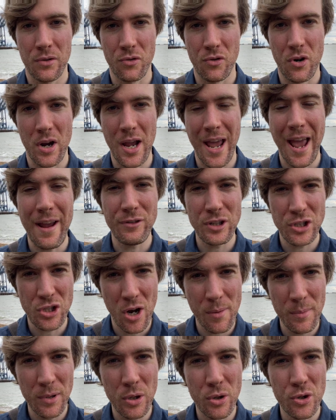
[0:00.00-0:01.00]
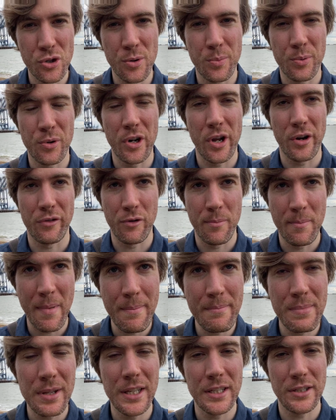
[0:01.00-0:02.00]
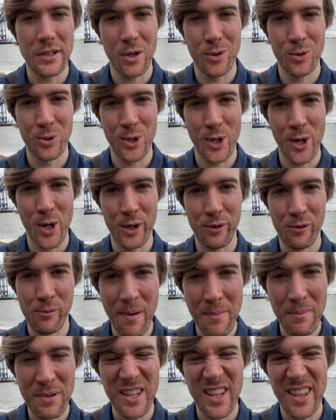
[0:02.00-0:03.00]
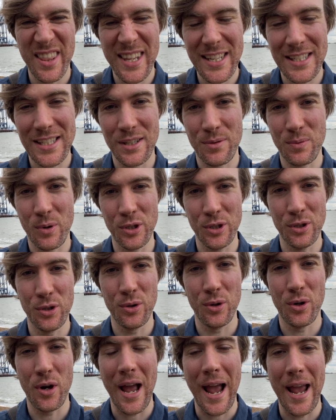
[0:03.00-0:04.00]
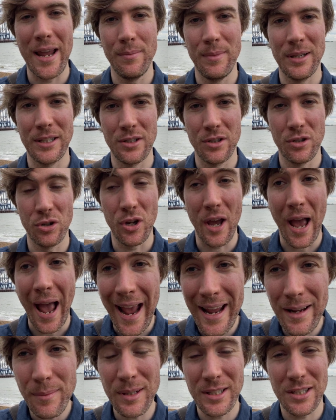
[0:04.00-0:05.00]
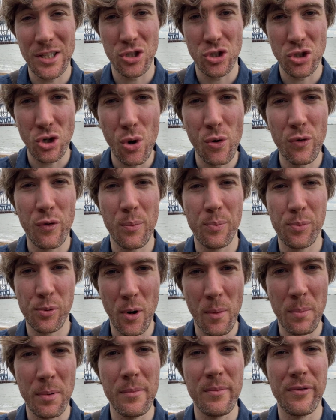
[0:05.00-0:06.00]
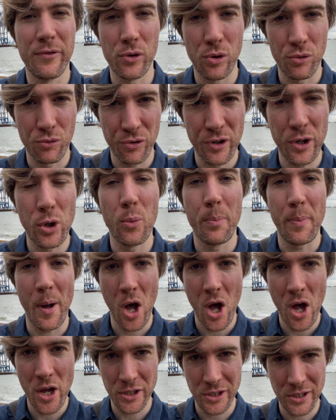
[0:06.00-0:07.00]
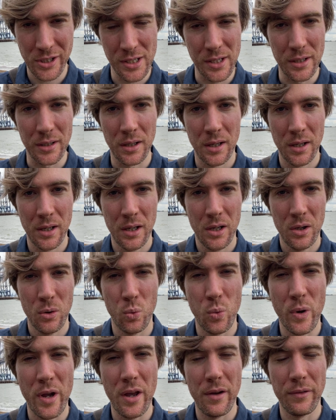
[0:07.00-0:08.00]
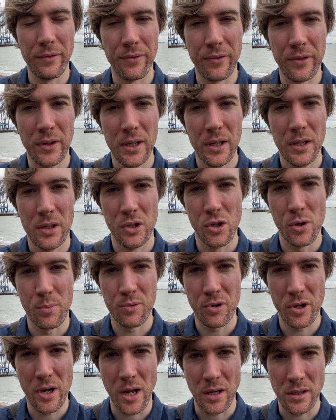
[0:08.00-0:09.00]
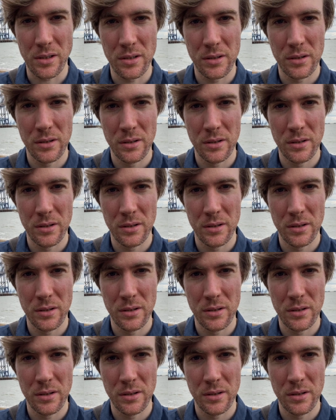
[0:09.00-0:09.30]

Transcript: Right. Every time you launch a product, remember this whole journey. Remember that this is what you're aiming to do. You're aiming to solve a problem for a real person with your product.